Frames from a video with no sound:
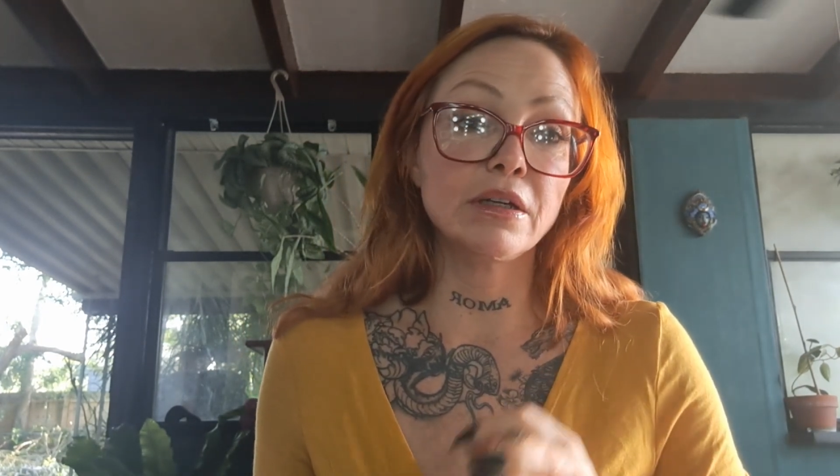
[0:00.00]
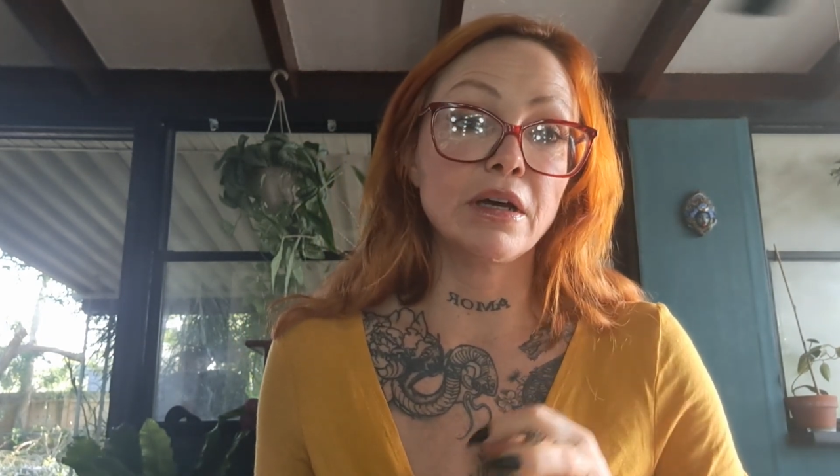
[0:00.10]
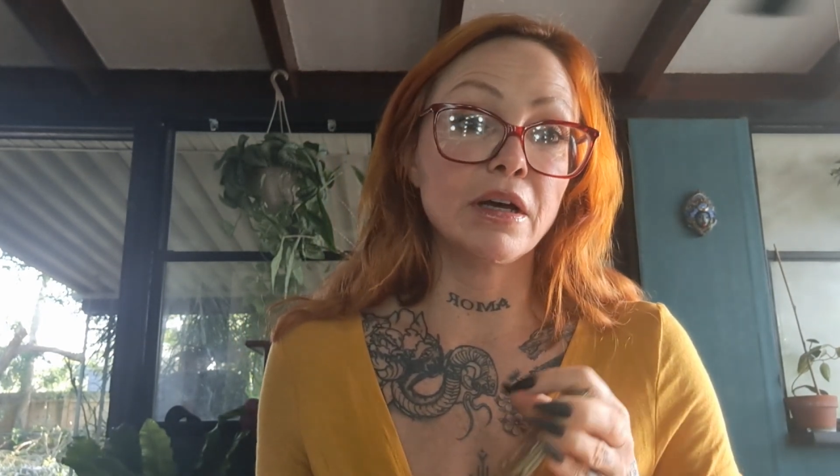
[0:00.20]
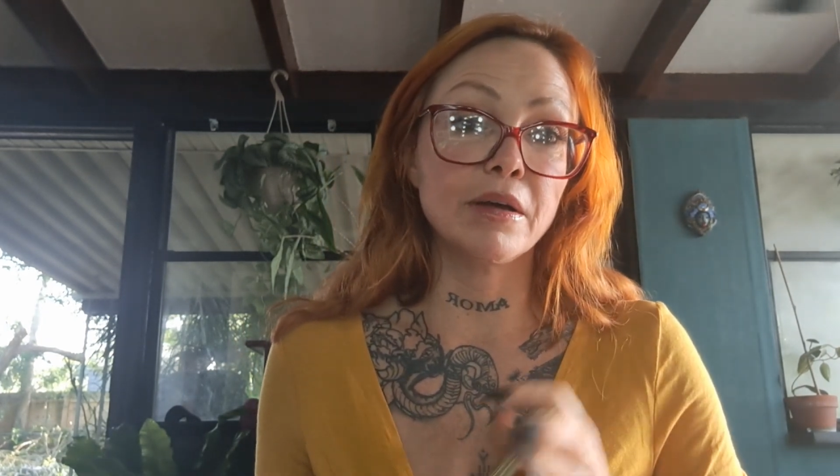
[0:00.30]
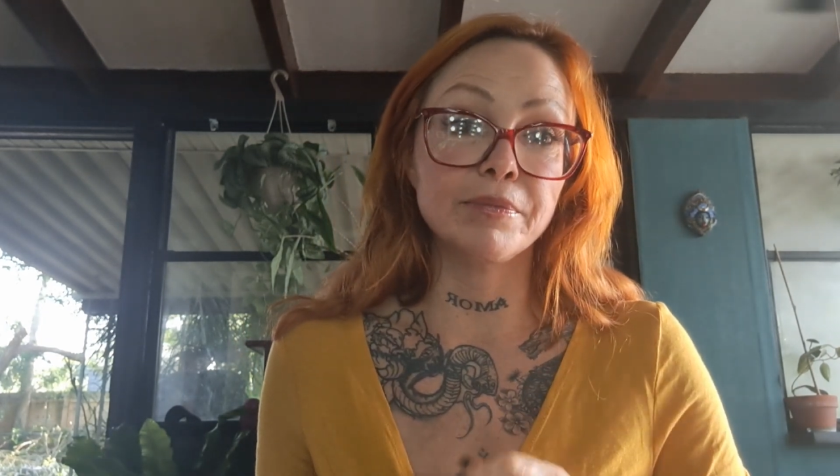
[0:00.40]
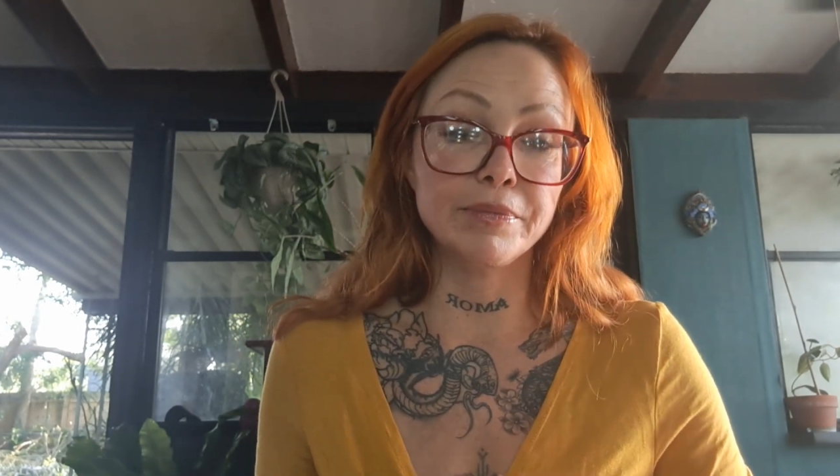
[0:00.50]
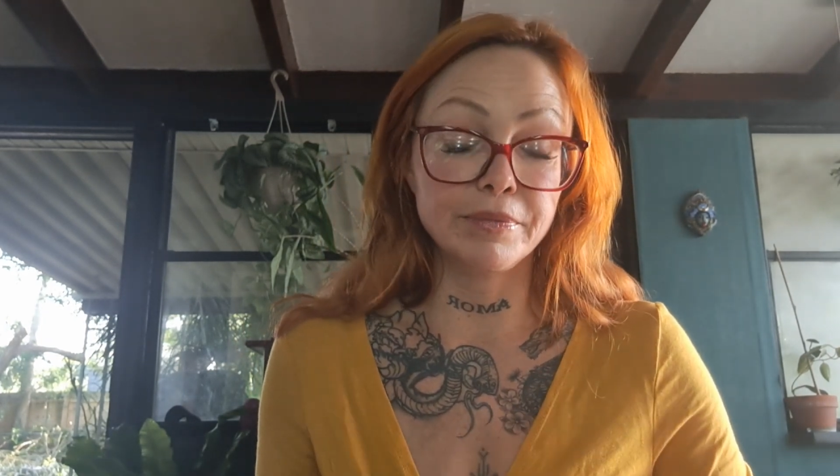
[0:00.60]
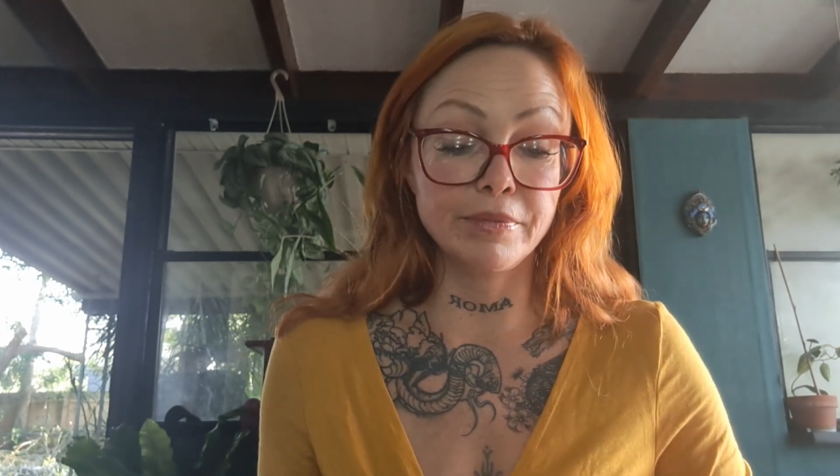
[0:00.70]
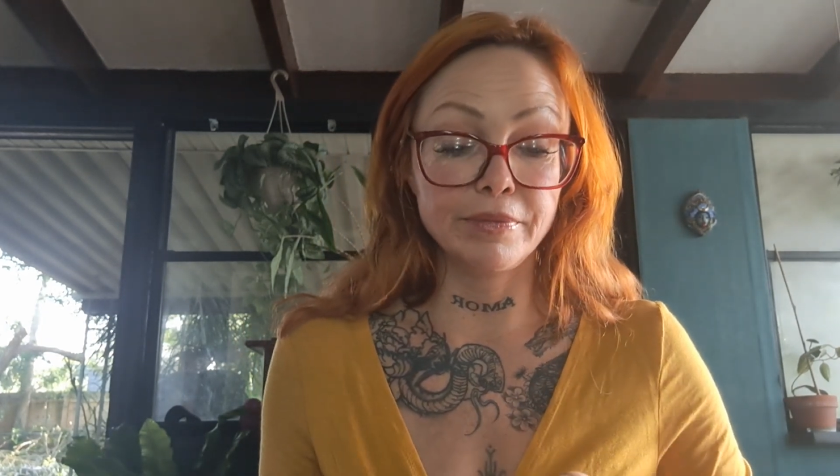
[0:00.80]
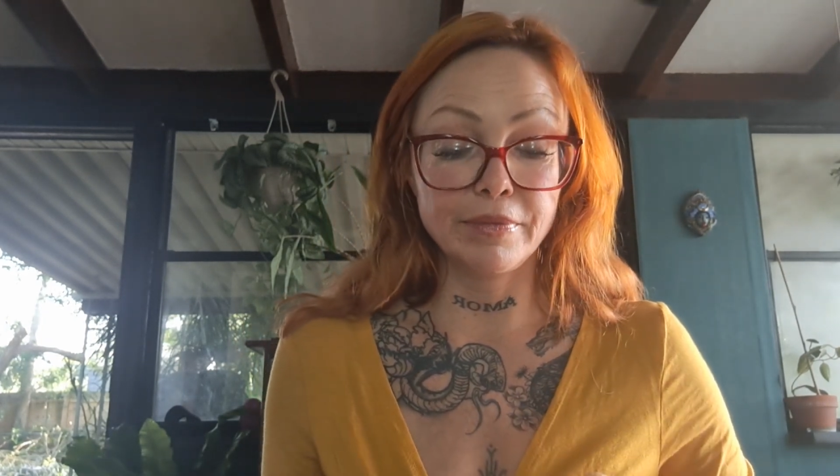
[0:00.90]
Um,
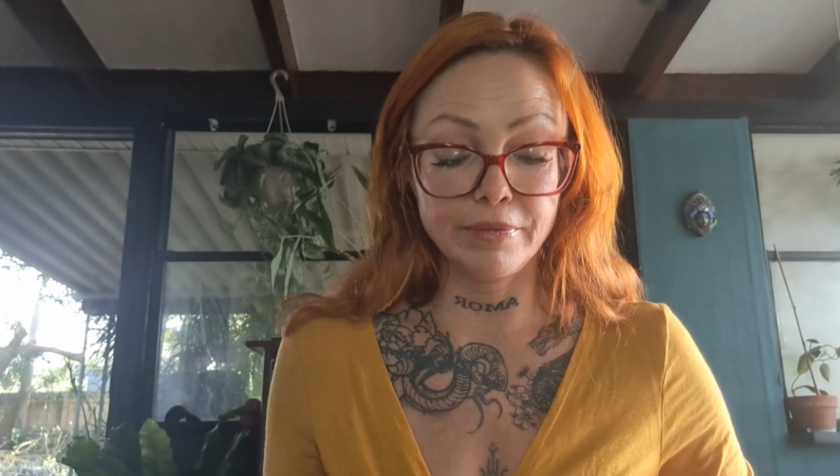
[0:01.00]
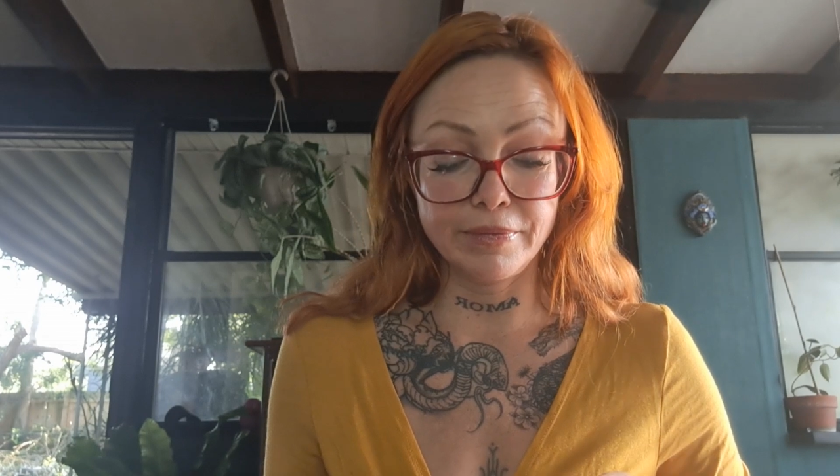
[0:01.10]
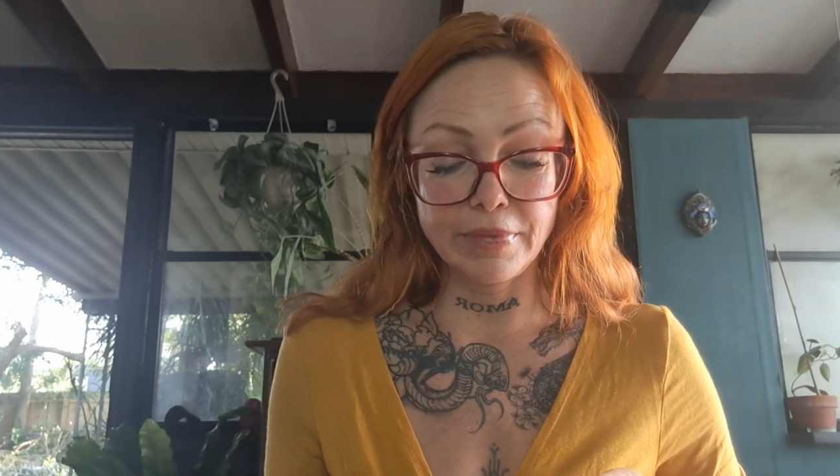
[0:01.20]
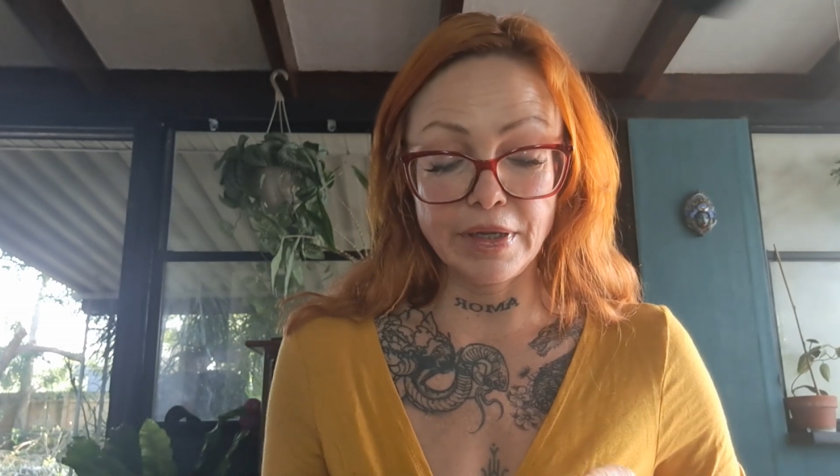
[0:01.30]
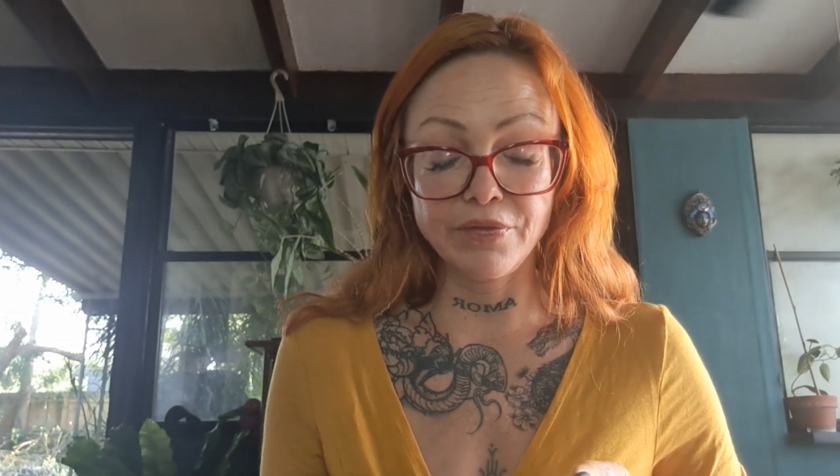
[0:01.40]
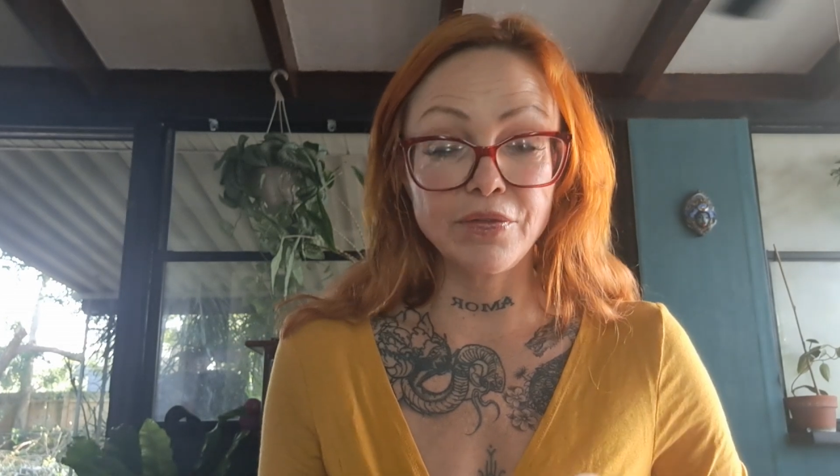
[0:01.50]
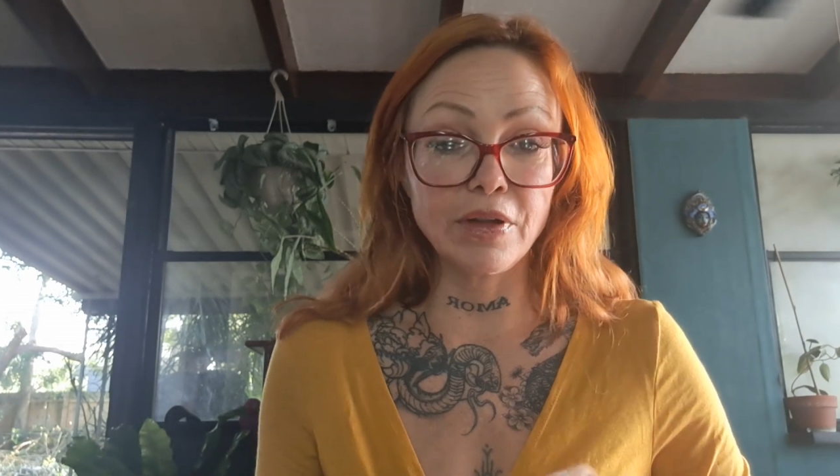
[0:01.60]
if,